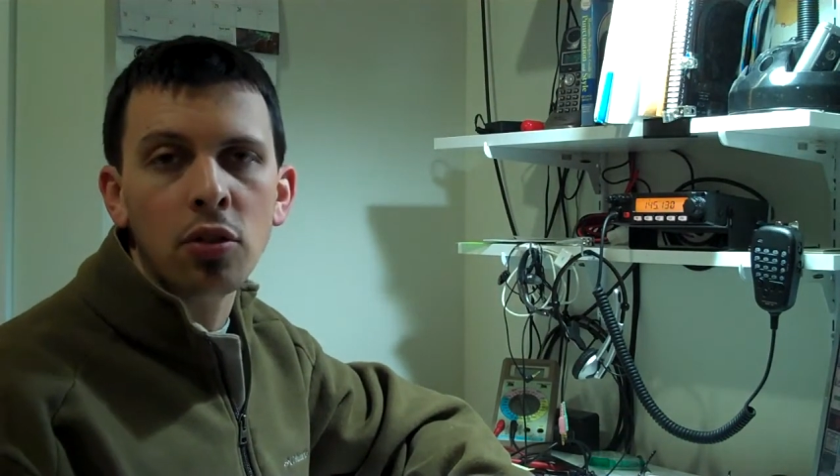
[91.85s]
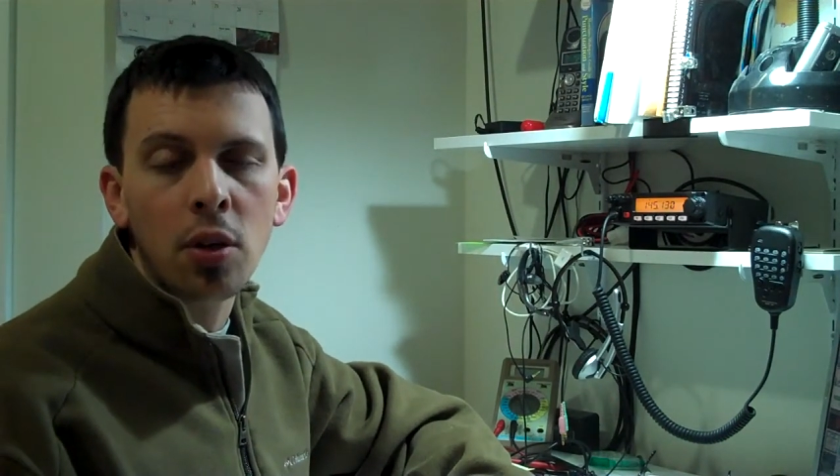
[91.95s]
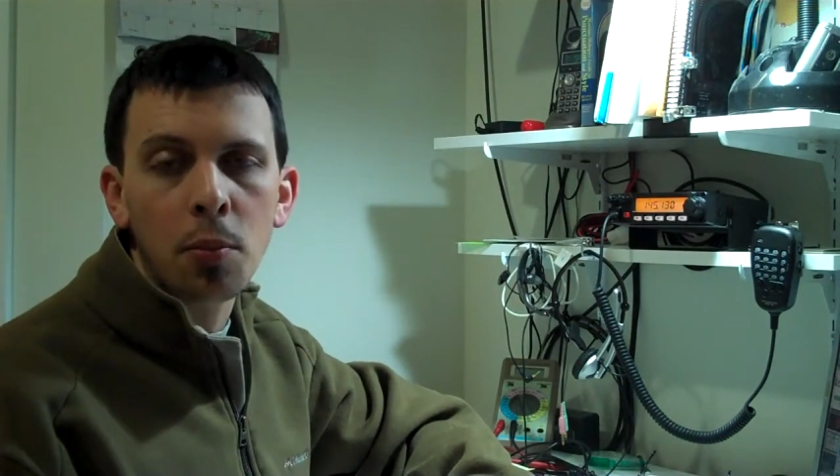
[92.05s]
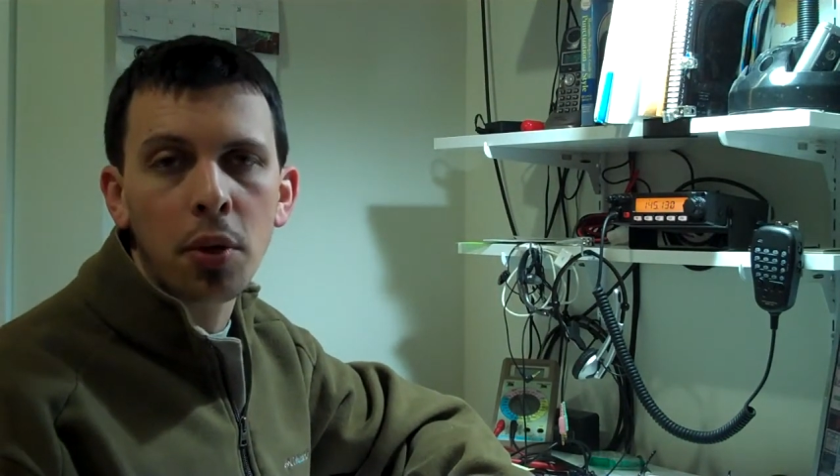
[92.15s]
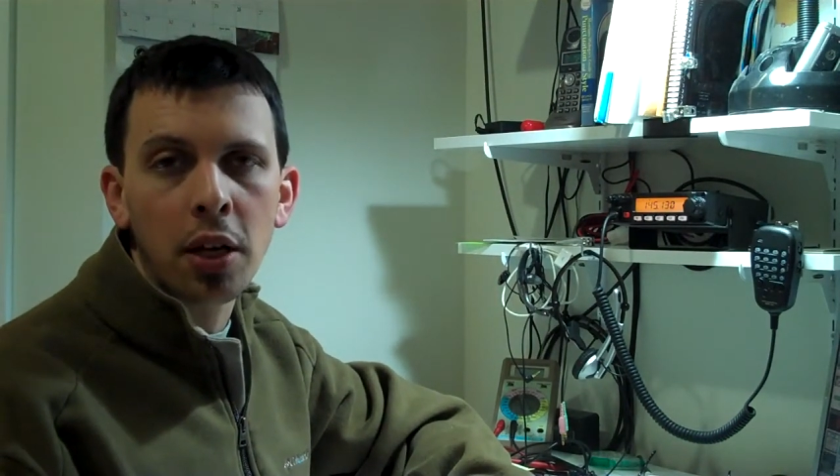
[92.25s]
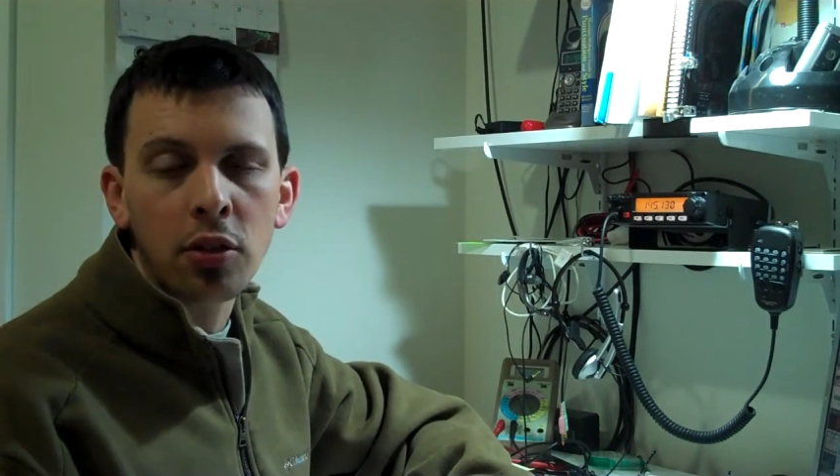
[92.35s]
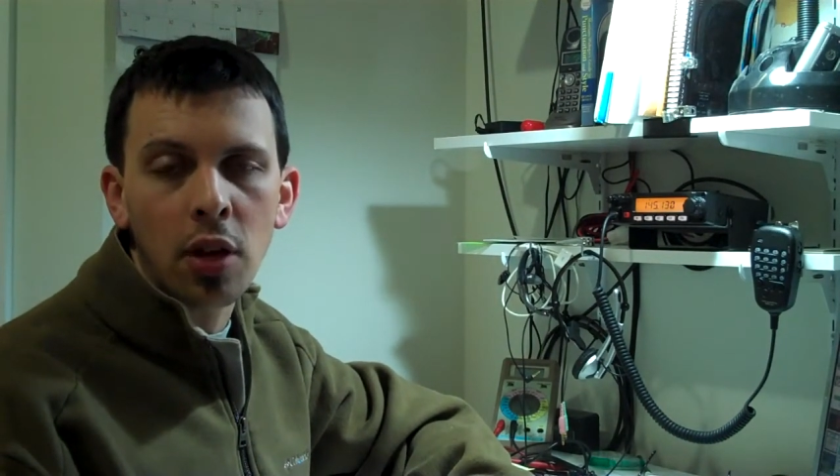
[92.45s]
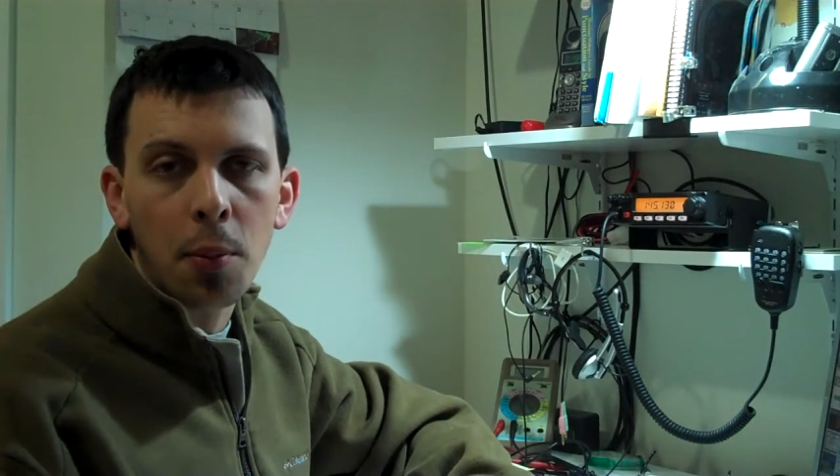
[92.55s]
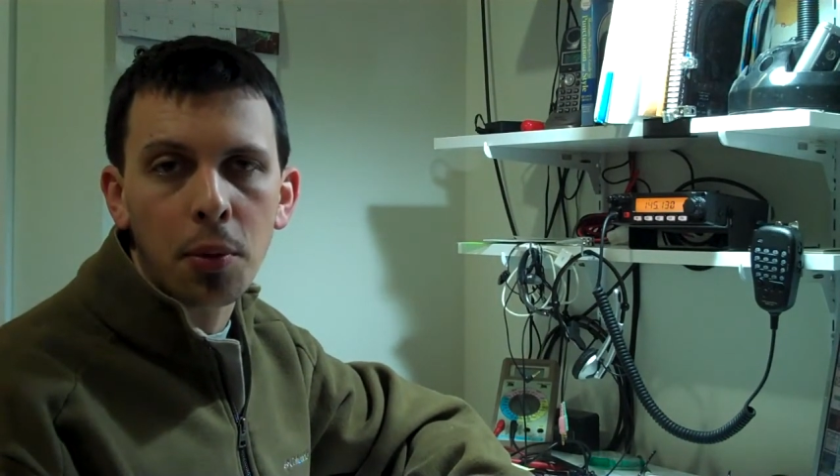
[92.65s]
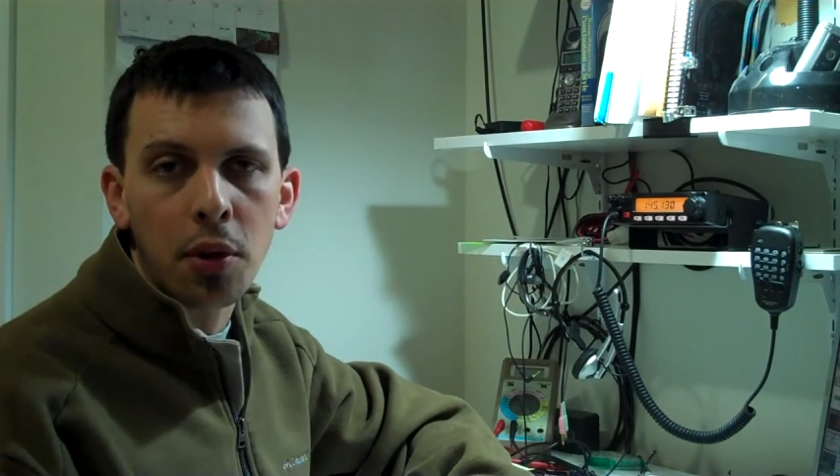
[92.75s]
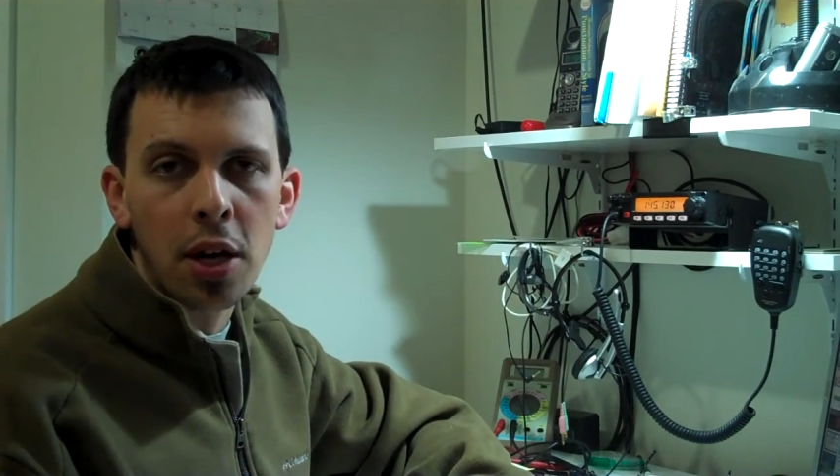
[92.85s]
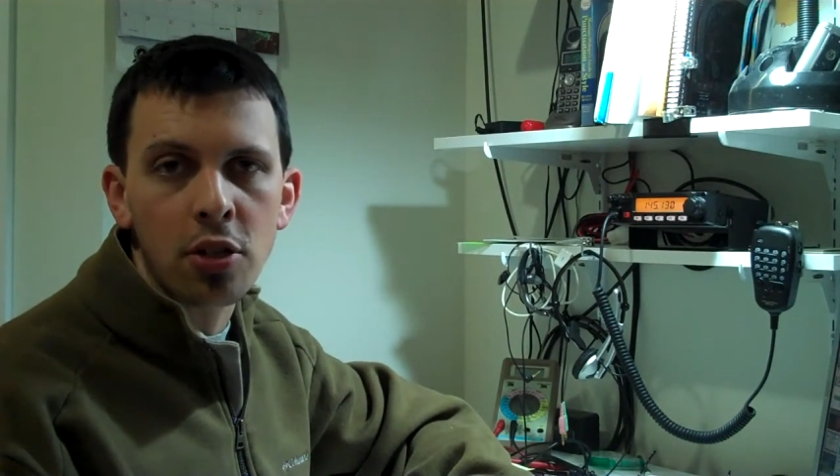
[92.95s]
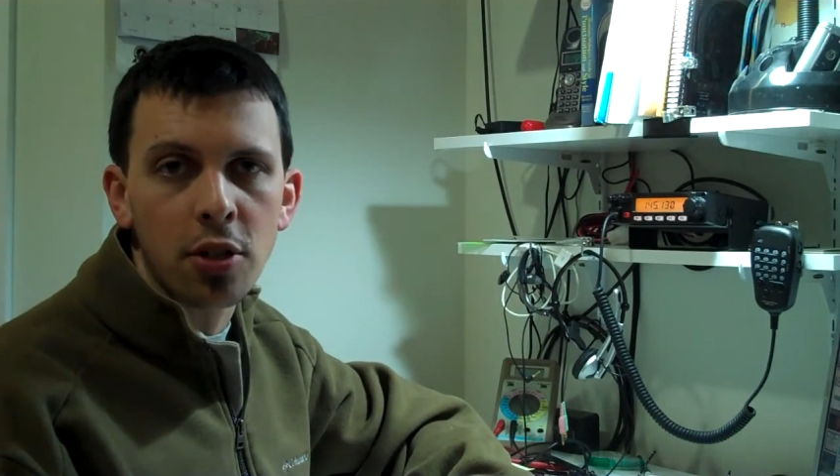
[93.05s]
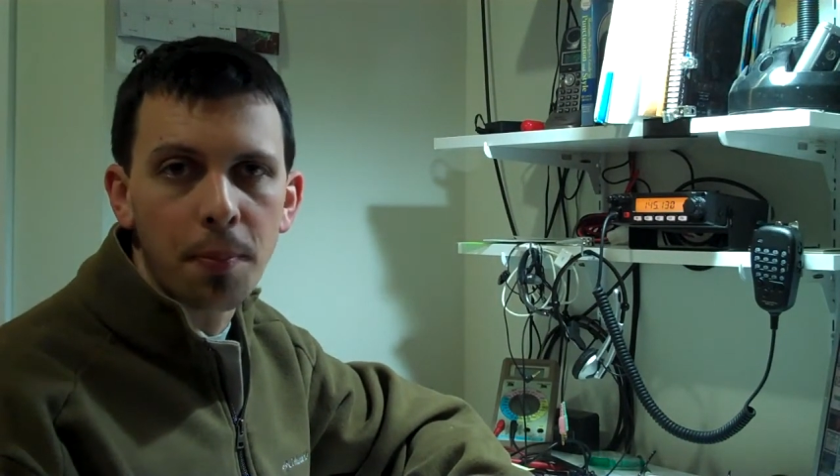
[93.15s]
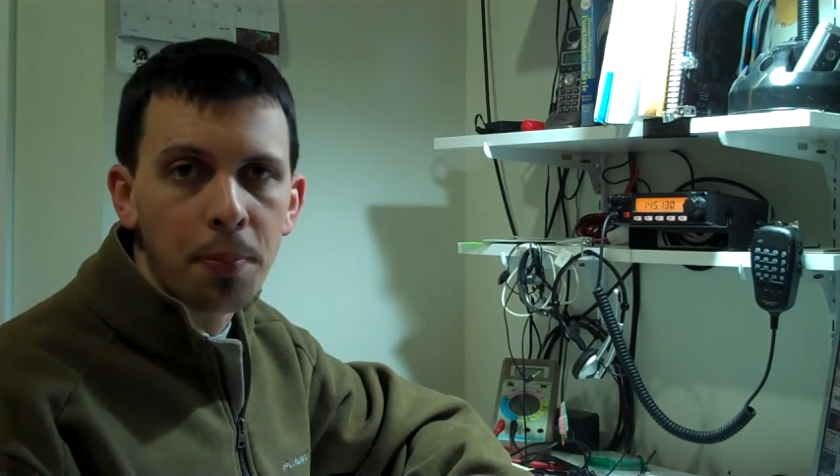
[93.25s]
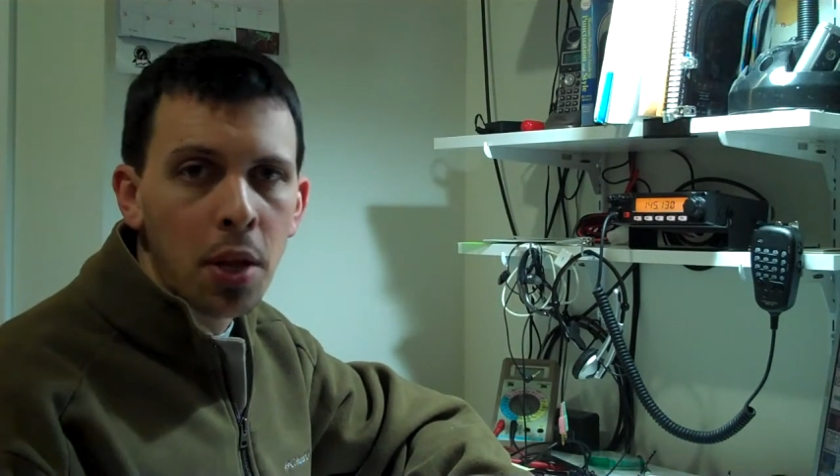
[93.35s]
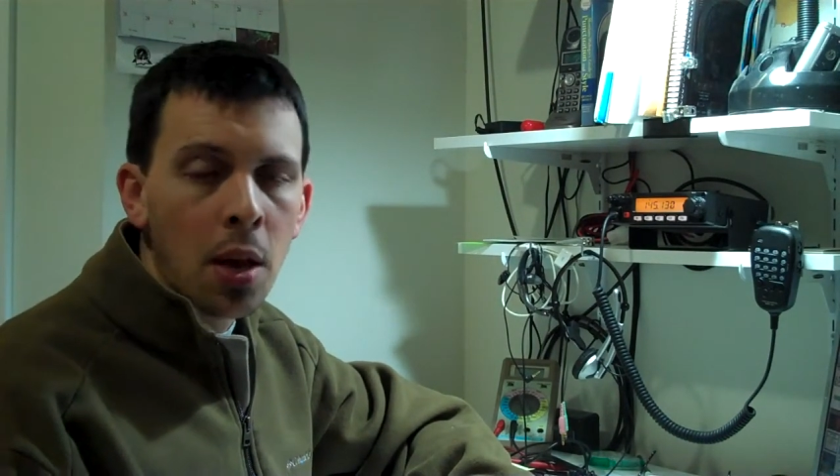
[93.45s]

simplex operation.